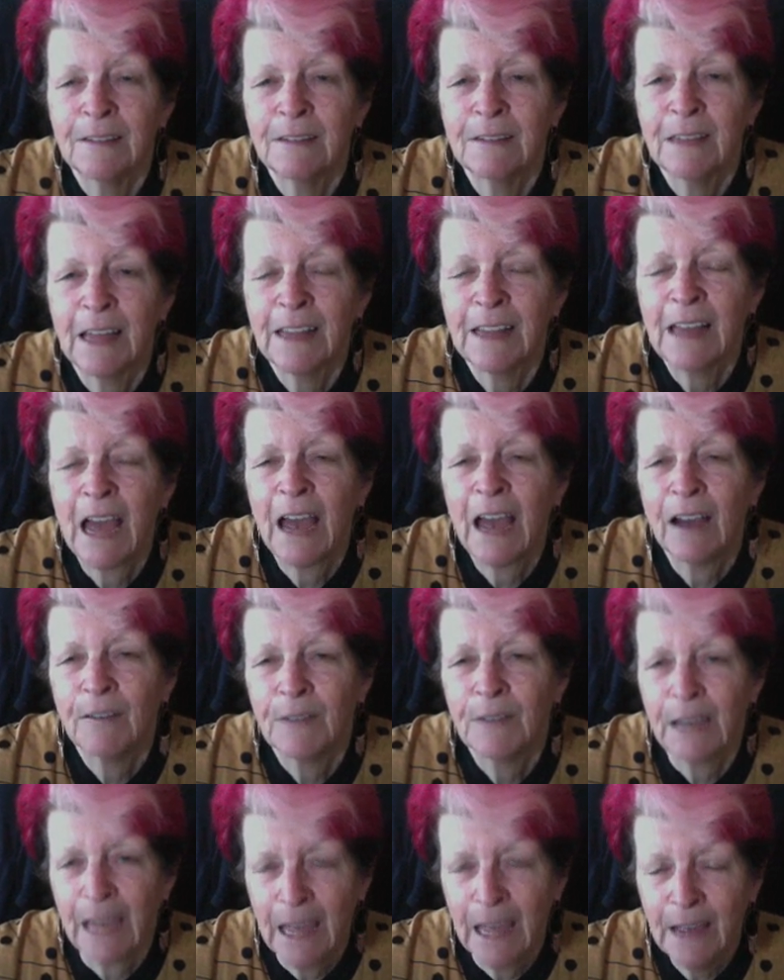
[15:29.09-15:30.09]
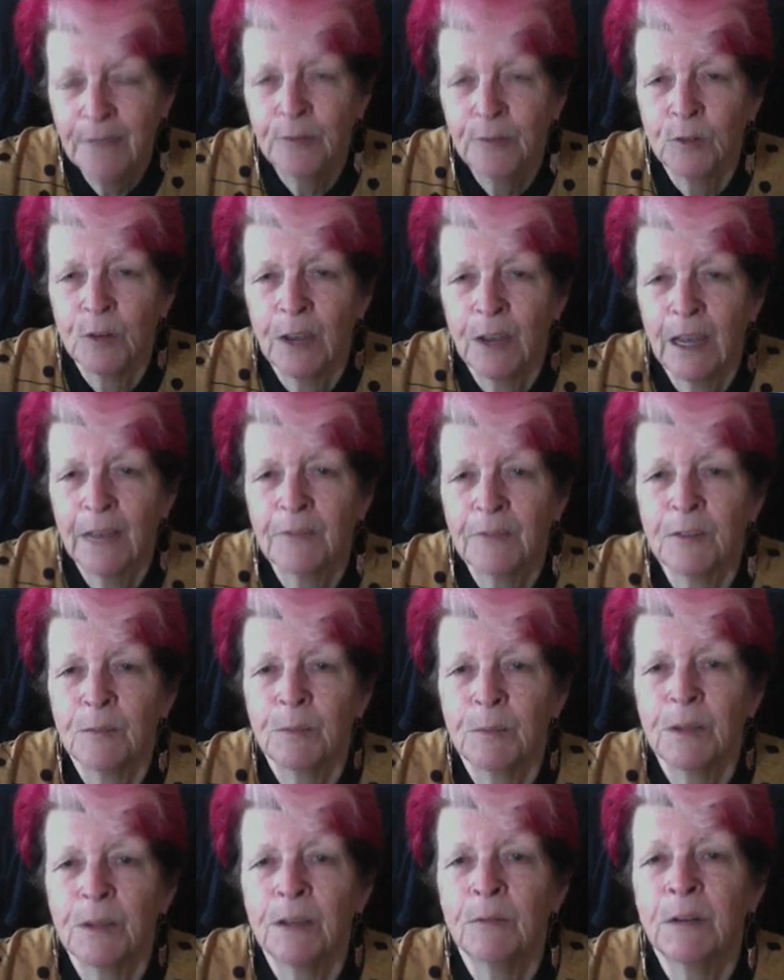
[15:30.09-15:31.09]
that how careful you have to
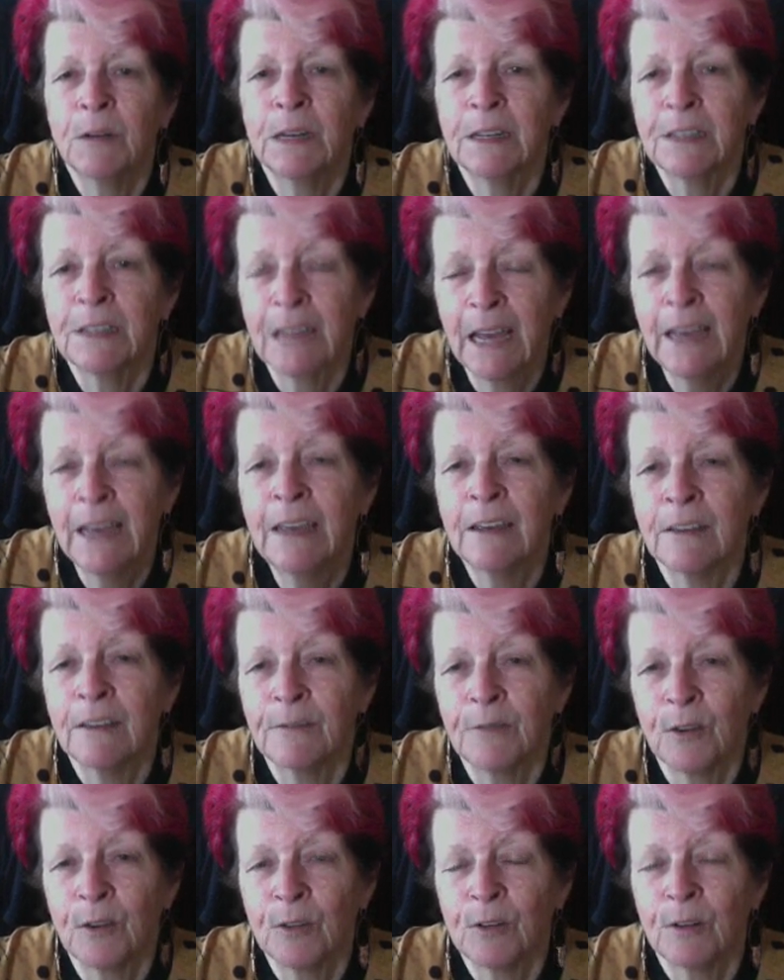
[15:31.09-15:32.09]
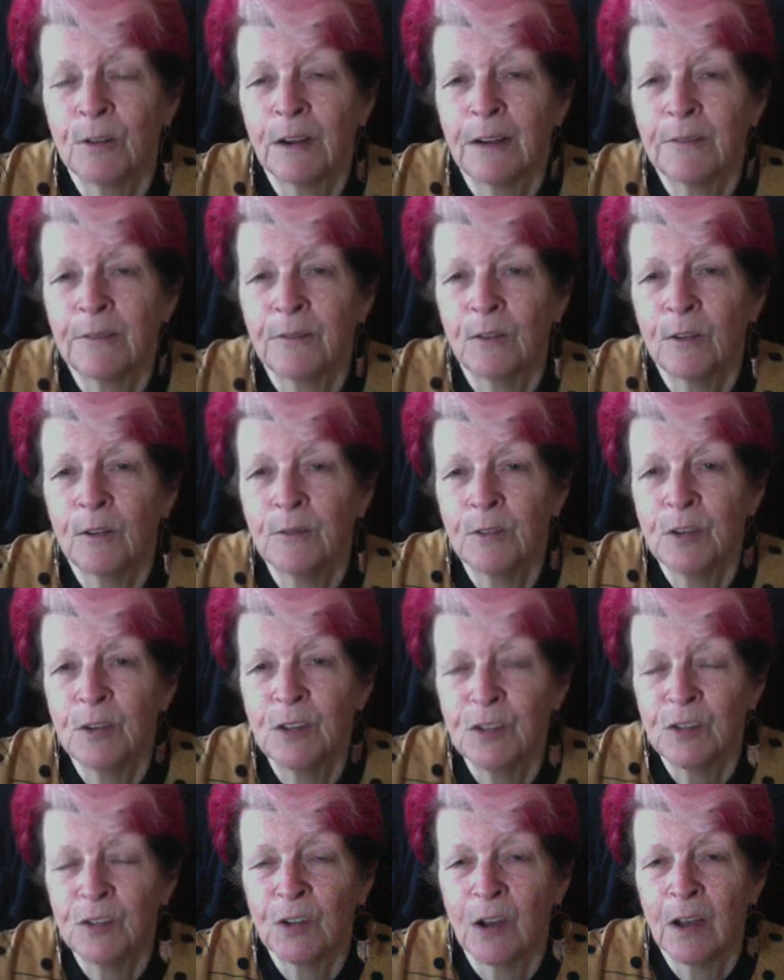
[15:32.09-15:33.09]
be when you're taking a photograph of your
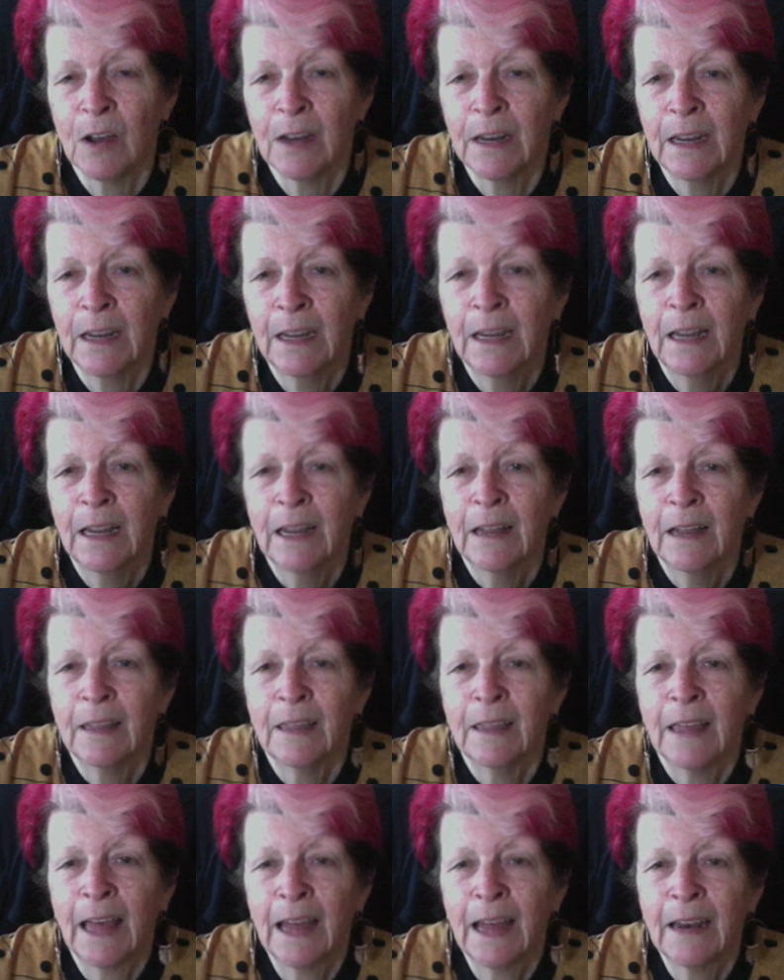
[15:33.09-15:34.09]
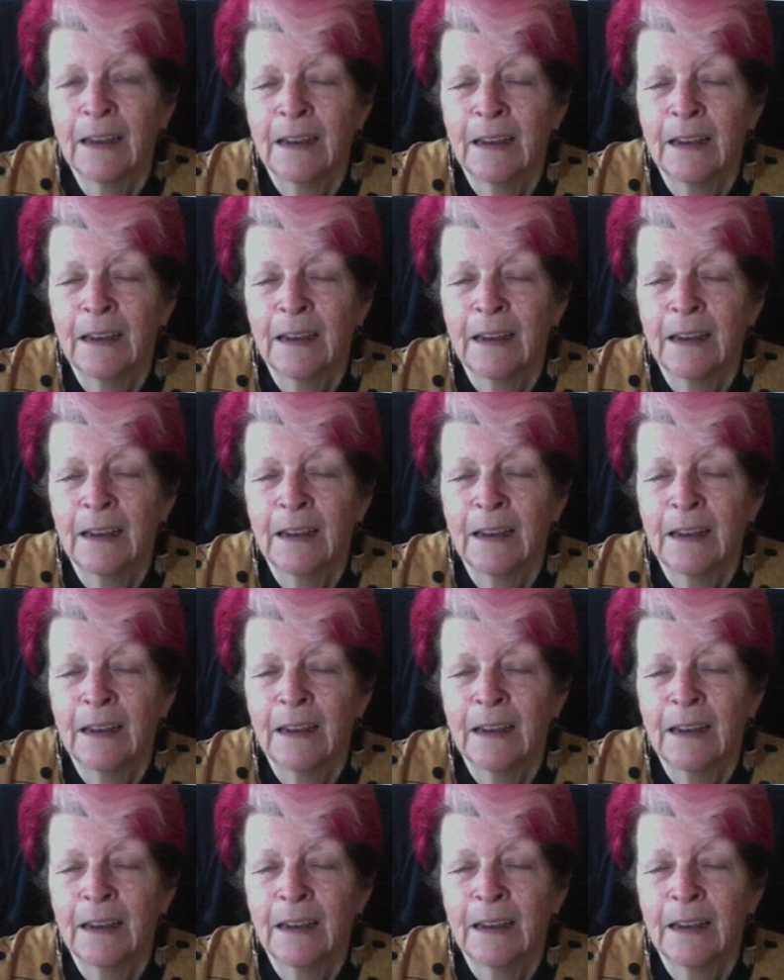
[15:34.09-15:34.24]
design, that